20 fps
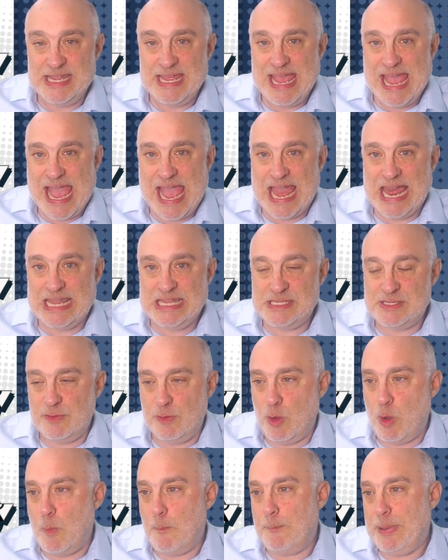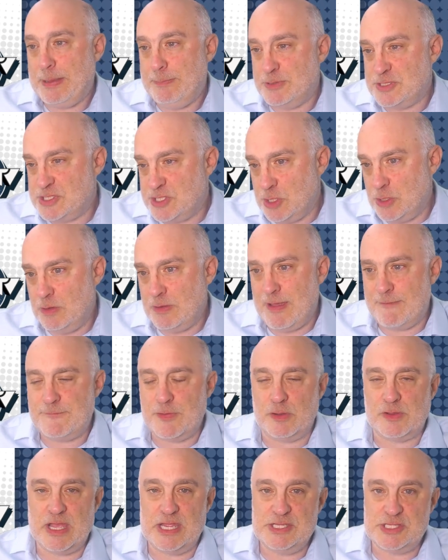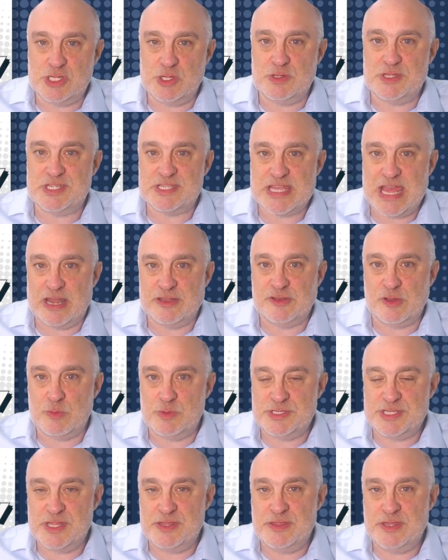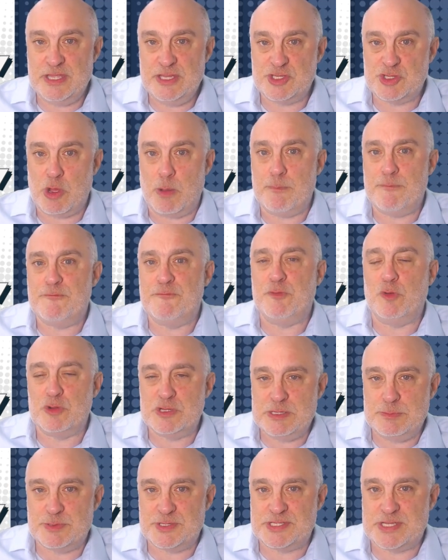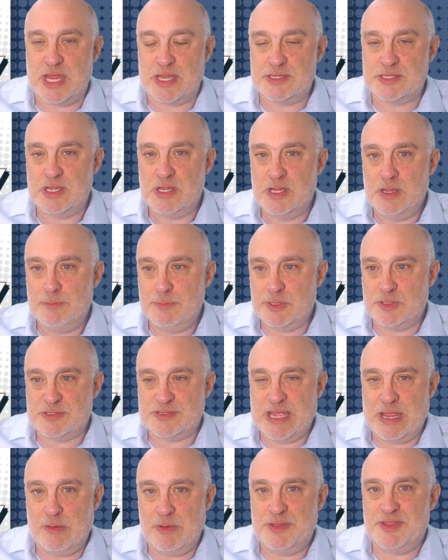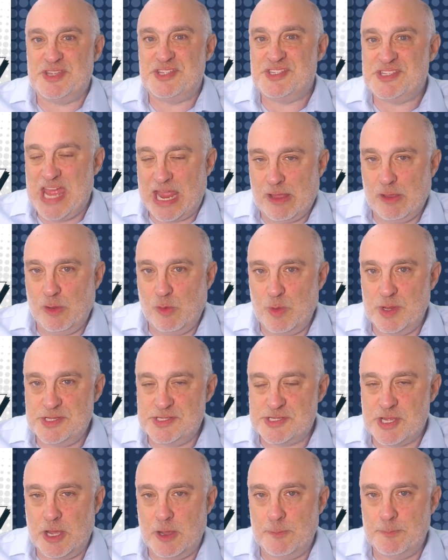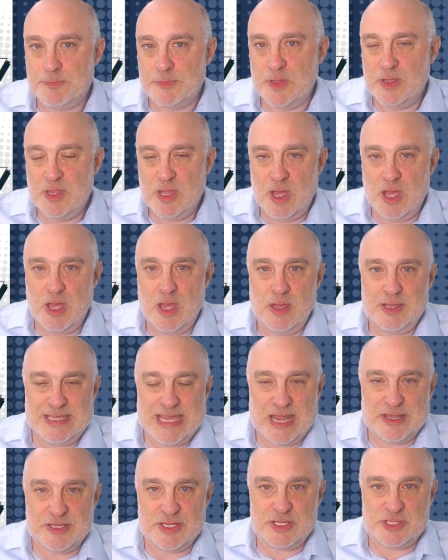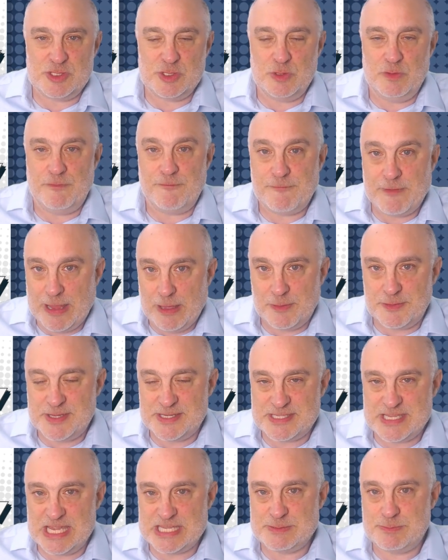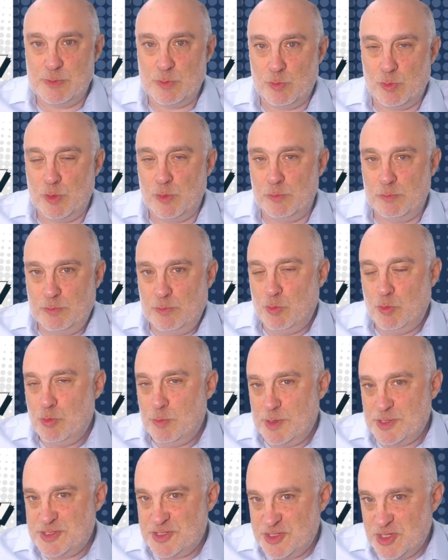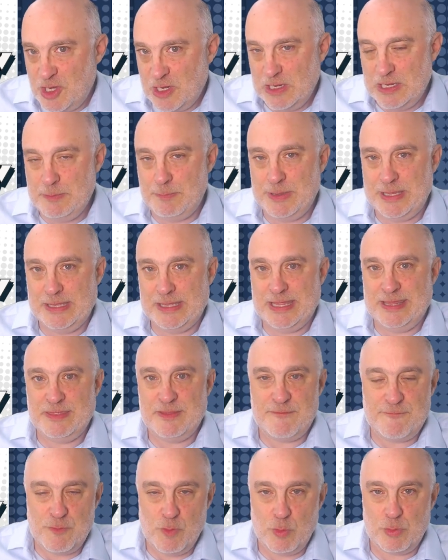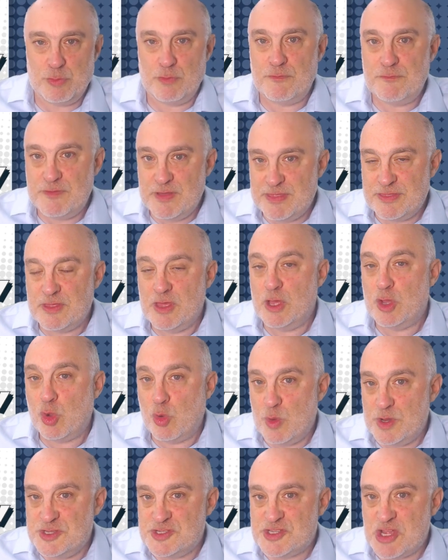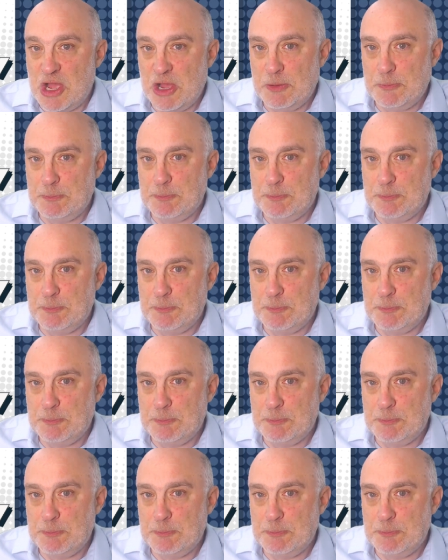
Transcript: and on paper 2, FLK2, this candidate was in the top 40% because they are in the second quintile. Candidates who fail the assessment will almost certainly be in the fourth or fifth quintile.